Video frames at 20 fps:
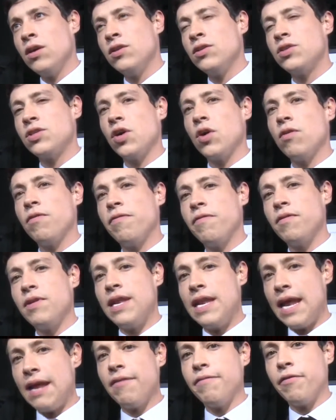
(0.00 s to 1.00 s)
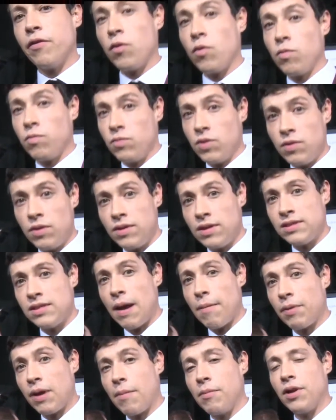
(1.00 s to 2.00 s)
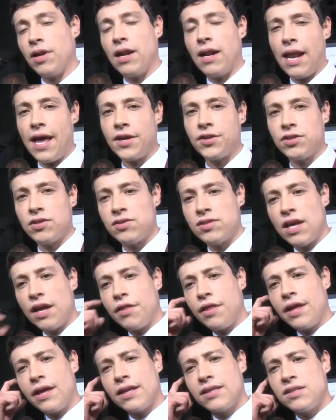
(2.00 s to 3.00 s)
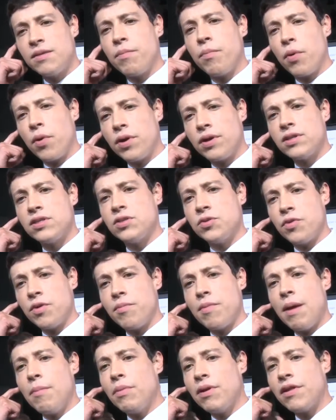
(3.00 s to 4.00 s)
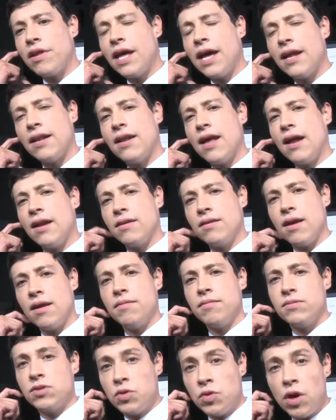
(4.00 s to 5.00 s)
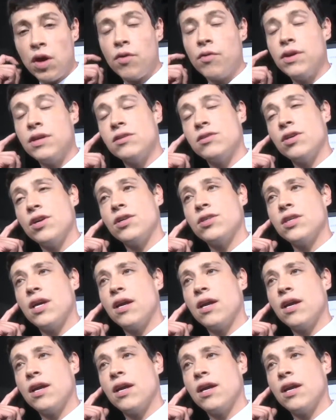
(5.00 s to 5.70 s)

So for these upcoming elections, I think it's important to remember that and, and do our research